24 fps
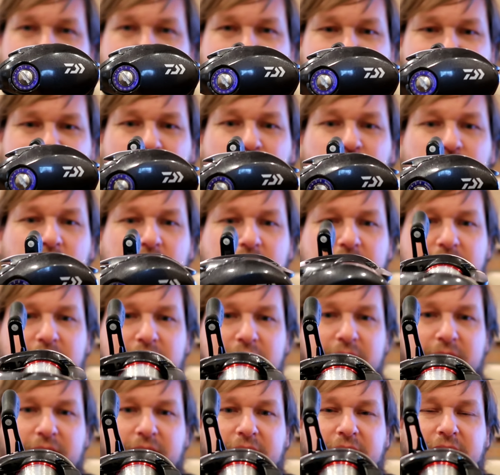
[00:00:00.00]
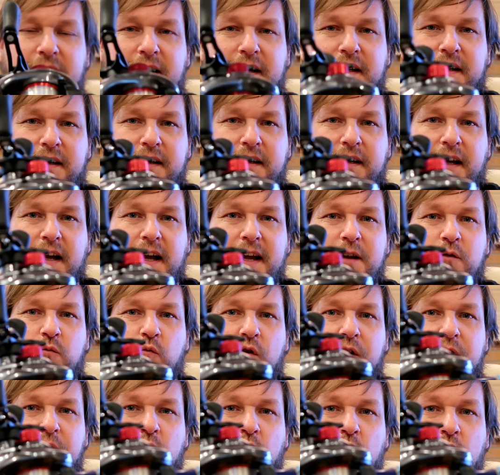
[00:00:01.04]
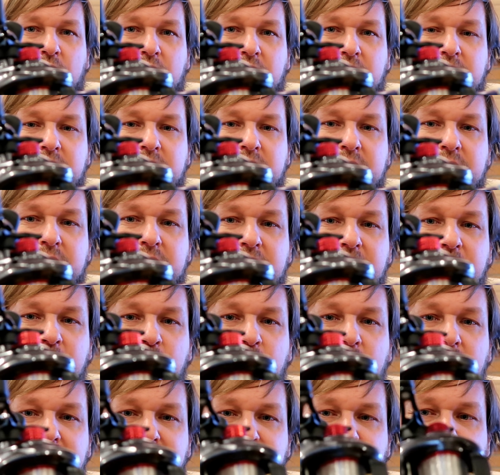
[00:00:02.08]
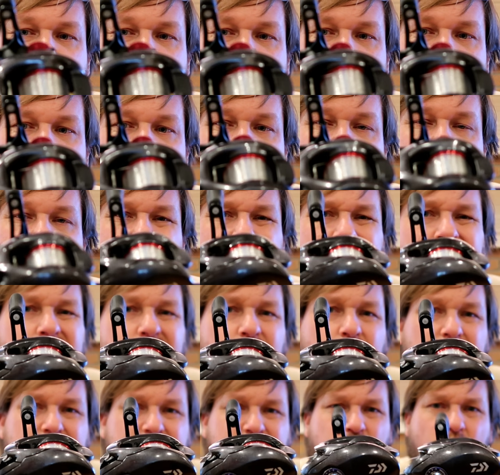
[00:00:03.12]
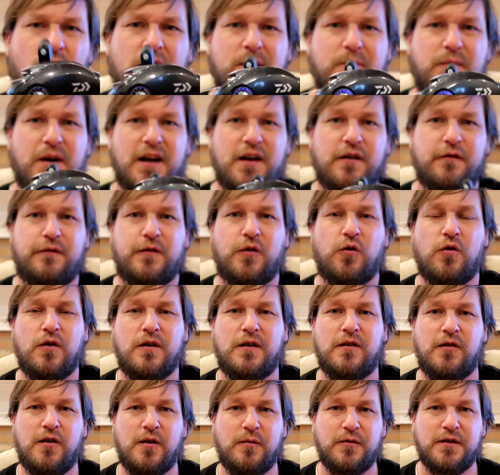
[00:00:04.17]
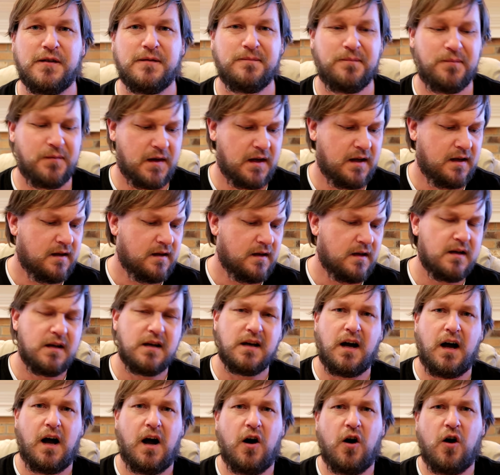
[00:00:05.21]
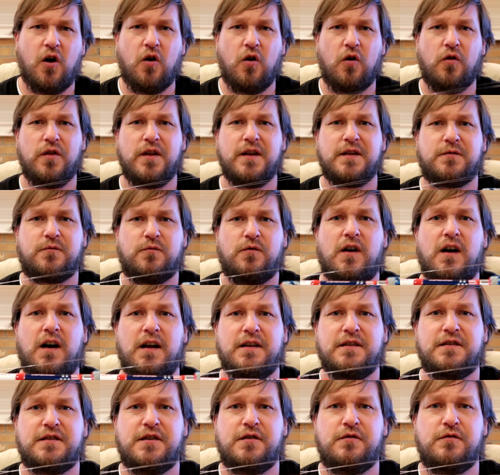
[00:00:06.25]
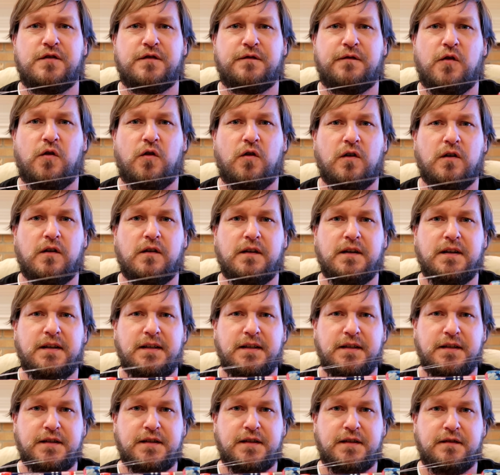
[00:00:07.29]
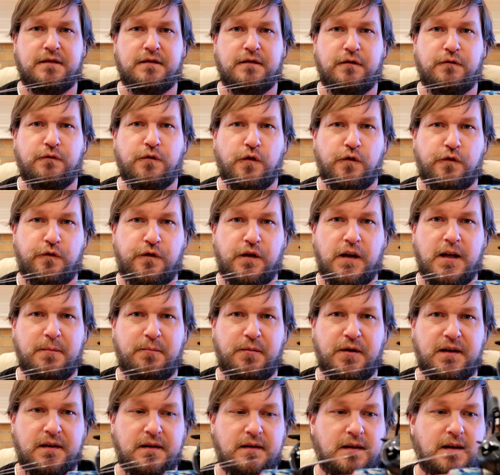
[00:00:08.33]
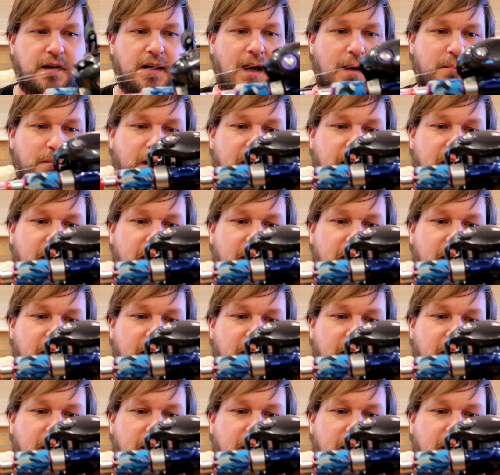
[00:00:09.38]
Tatula in a 8:1-to-1 gear ratio with 20-pound fluorocarbon. All this rod is used for is for flipping, and I